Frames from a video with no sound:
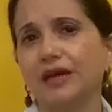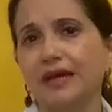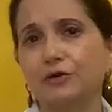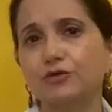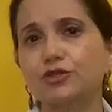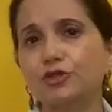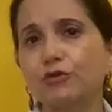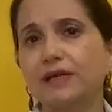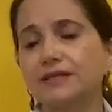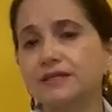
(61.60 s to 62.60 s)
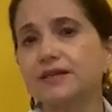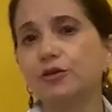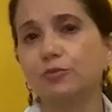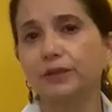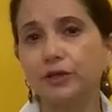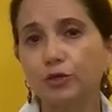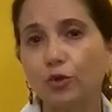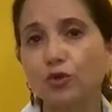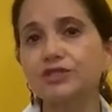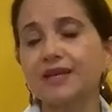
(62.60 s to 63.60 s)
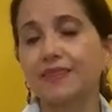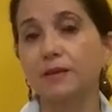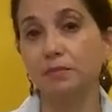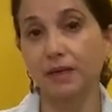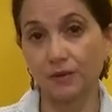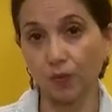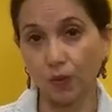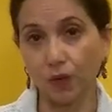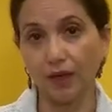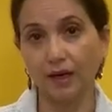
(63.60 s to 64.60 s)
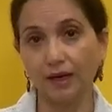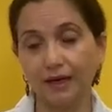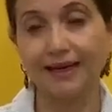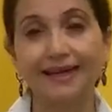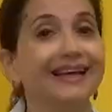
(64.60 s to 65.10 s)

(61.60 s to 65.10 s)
the house, showing us the open doors and the mud wall.